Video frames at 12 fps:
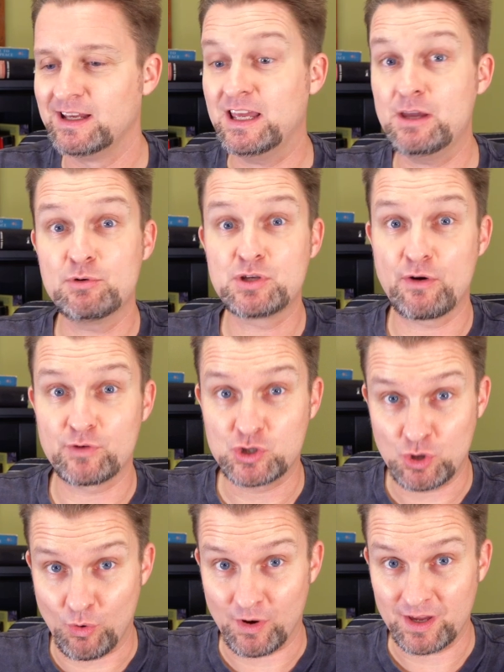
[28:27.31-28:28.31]
He was
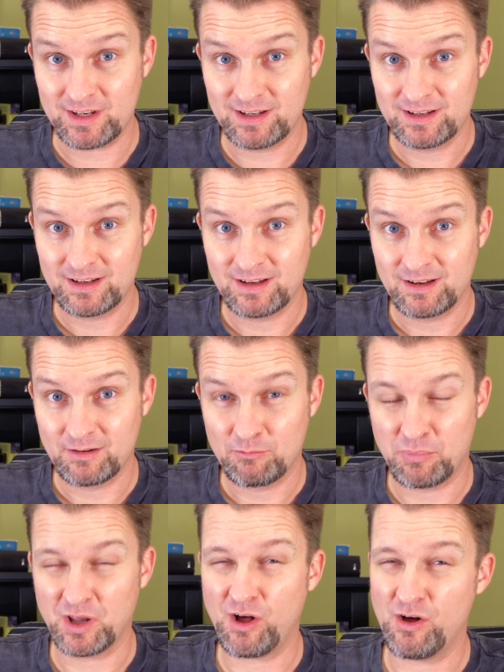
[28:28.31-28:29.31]
overjoyed,
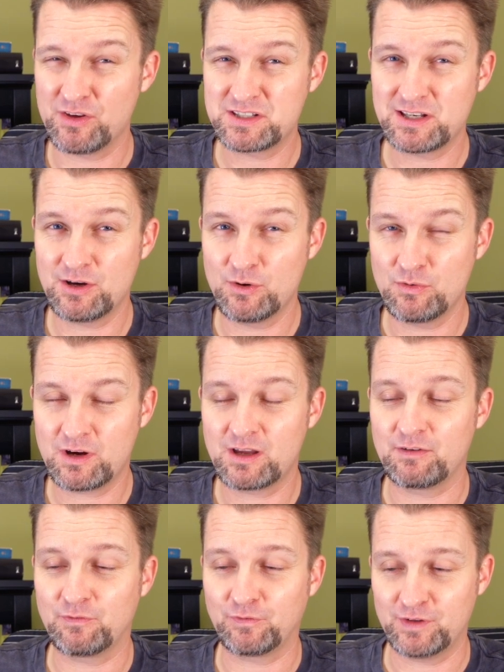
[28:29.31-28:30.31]
but also
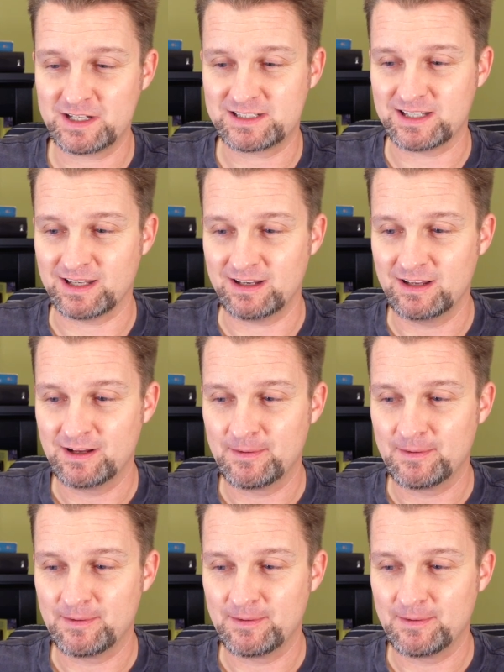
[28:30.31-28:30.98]
conflicted